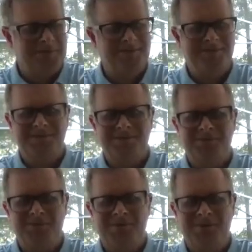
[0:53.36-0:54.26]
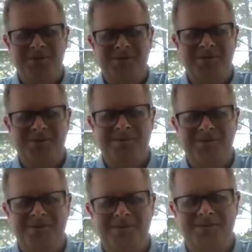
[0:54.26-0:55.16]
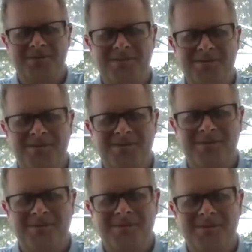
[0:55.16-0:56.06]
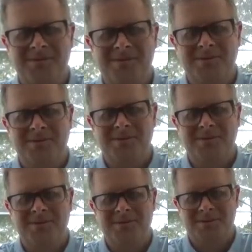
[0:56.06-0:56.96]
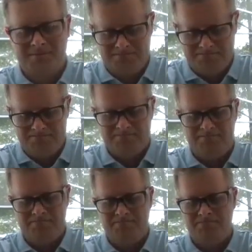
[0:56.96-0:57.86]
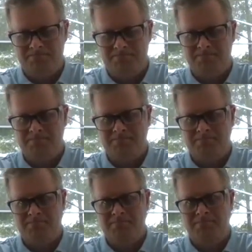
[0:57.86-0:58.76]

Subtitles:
This person isn't speaking.